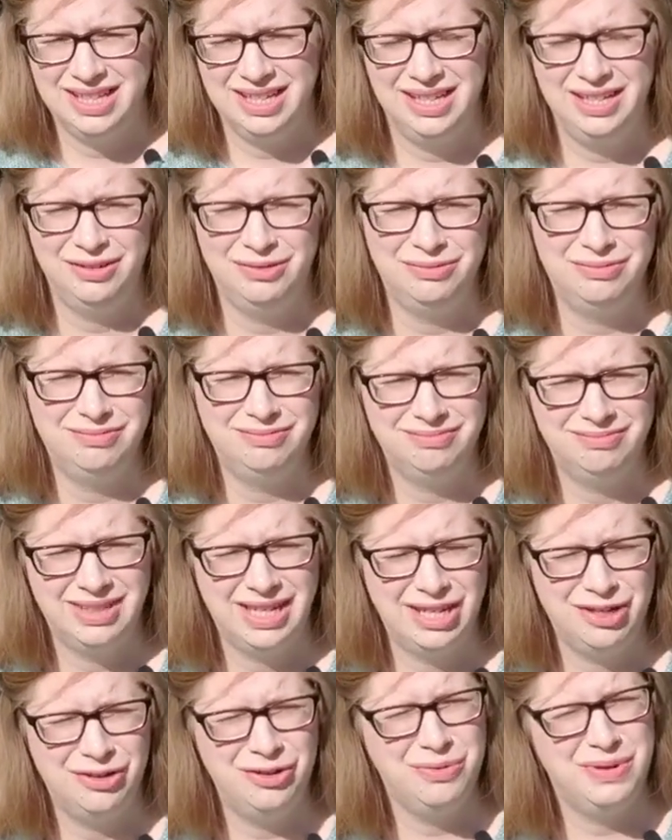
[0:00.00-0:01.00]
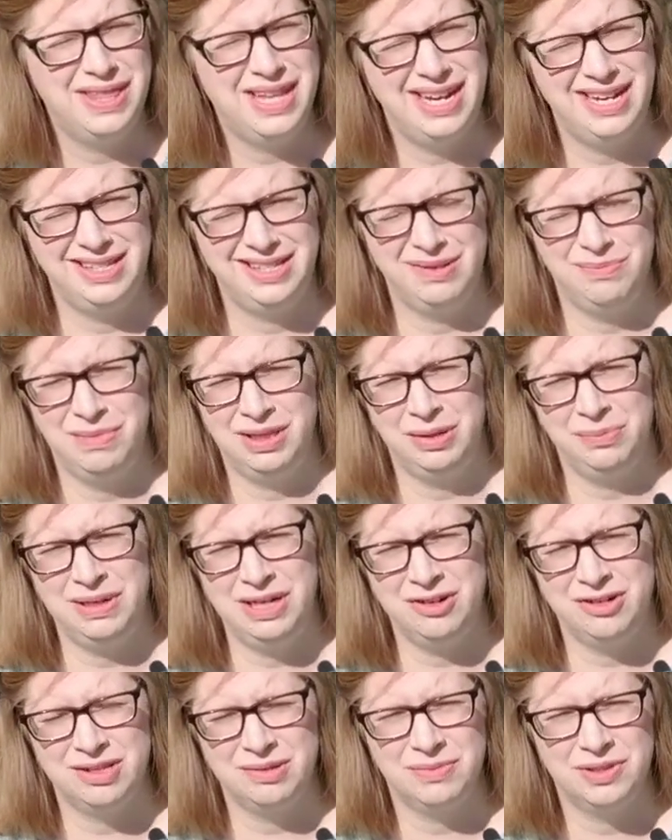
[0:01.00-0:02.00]
I don't know what that is in
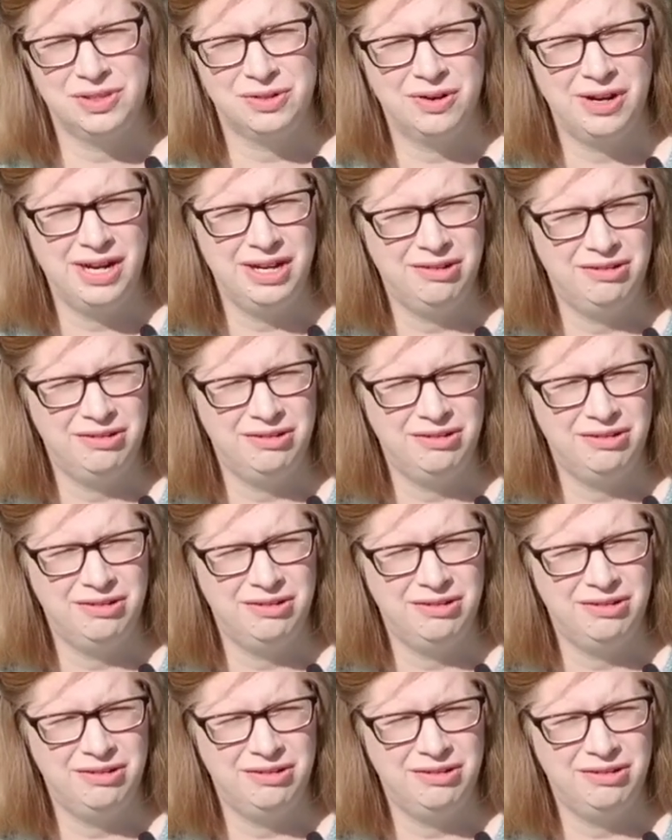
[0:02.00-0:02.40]
millimeters. I'm sorry.